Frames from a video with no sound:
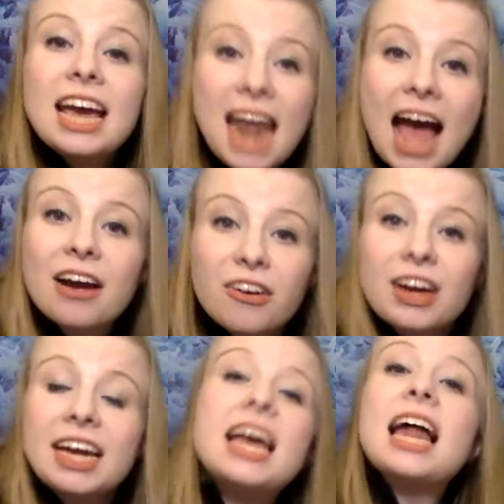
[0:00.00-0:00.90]
I
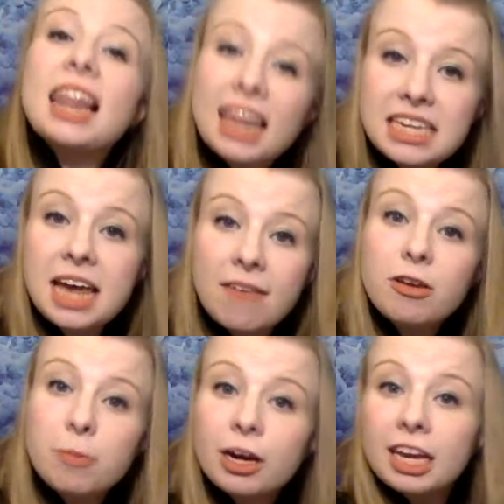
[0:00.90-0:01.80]
agree. Let's have
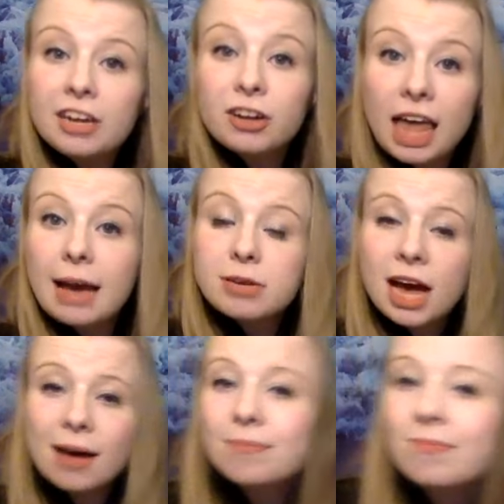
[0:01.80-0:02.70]
you bring in your laptop.